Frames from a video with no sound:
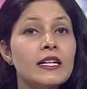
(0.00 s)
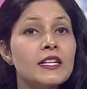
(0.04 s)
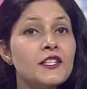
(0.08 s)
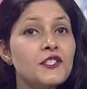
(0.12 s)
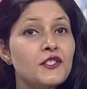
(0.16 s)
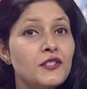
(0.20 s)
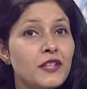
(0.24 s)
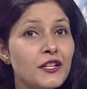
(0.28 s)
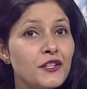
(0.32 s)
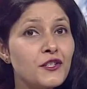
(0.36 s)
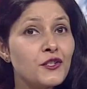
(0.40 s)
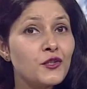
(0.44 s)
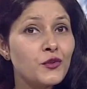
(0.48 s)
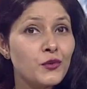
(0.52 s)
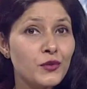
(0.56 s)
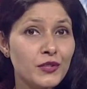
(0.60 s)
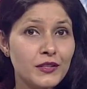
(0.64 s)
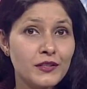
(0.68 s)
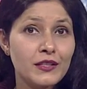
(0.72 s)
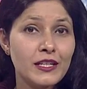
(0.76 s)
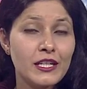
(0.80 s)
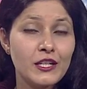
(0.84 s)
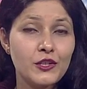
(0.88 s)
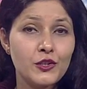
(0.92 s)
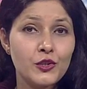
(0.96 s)

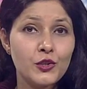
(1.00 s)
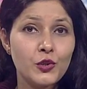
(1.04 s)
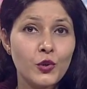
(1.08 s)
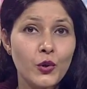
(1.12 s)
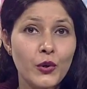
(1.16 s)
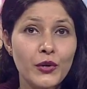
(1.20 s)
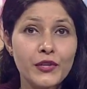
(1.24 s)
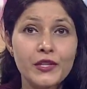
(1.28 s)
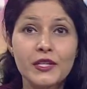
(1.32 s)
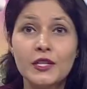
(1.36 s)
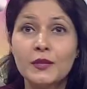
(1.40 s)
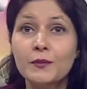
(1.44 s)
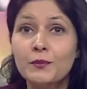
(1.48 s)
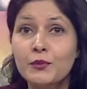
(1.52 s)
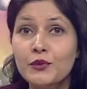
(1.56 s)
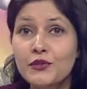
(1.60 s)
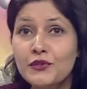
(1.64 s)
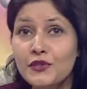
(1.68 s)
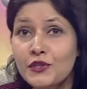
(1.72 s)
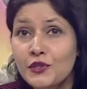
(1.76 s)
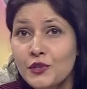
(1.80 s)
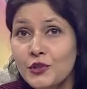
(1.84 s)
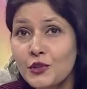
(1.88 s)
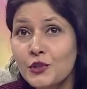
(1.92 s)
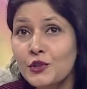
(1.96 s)
Sanskrit enjoyed a
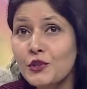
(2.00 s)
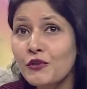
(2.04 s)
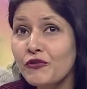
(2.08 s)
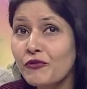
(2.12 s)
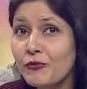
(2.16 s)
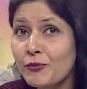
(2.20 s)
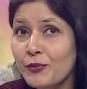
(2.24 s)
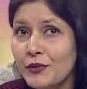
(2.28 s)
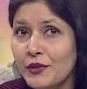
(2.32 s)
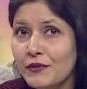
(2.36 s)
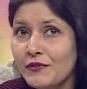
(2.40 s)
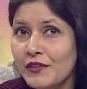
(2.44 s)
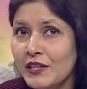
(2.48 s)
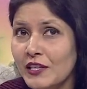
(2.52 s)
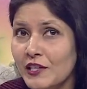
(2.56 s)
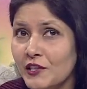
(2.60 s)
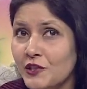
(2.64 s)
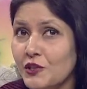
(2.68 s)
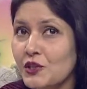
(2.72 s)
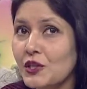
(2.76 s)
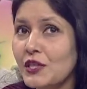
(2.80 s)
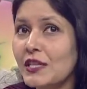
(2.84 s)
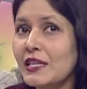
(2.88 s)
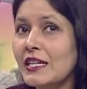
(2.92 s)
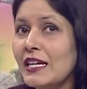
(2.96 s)
position of
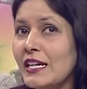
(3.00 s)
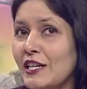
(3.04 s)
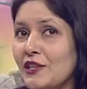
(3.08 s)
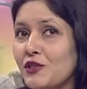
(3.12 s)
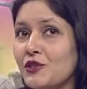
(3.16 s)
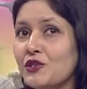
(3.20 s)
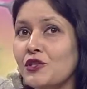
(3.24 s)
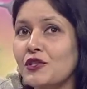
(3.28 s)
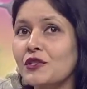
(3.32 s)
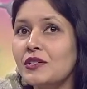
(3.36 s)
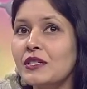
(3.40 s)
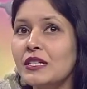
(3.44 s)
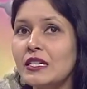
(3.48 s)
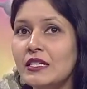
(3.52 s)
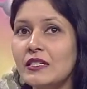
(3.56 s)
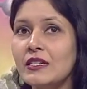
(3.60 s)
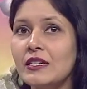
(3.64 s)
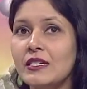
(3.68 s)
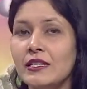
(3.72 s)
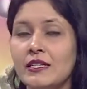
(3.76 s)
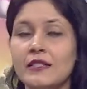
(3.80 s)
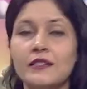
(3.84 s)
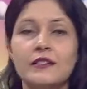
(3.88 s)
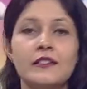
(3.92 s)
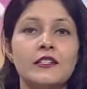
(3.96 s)
privilege in ancient
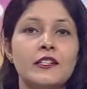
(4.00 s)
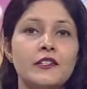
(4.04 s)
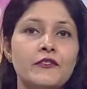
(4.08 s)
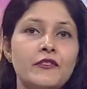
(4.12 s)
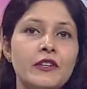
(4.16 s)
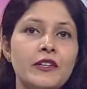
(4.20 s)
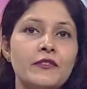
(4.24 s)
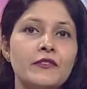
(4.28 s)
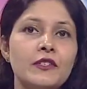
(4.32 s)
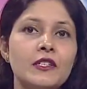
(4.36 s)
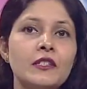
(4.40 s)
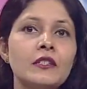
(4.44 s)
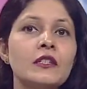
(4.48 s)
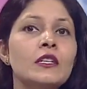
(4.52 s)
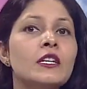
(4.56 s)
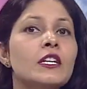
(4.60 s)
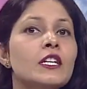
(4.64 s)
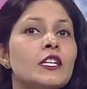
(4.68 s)
India. However,